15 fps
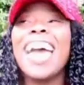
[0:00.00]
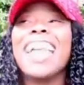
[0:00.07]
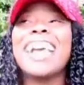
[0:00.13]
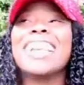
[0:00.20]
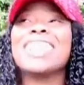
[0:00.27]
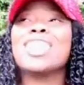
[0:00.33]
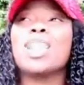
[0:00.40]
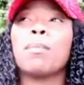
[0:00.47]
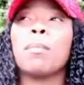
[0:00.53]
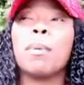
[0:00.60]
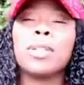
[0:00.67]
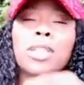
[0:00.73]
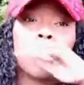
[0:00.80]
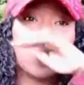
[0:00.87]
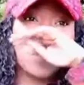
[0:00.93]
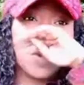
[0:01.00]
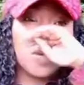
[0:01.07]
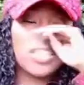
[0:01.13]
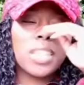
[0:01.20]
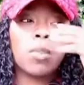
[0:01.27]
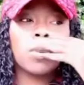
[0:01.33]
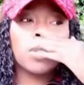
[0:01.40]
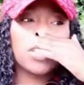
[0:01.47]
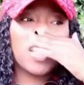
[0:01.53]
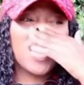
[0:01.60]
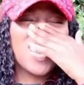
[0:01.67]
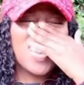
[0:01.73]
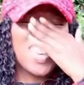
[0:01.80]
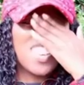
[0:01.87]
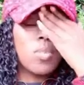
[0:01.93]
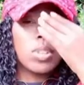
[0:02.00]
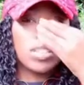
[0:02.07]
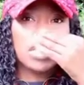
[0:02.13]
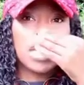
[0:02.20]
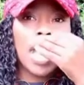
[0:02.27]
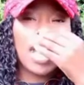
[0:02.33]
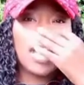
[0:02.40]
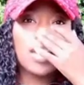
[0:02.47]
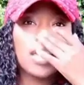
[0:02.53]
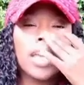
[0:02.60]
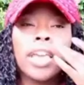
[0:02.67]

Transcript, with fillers: that's the type of person he was he was and he was not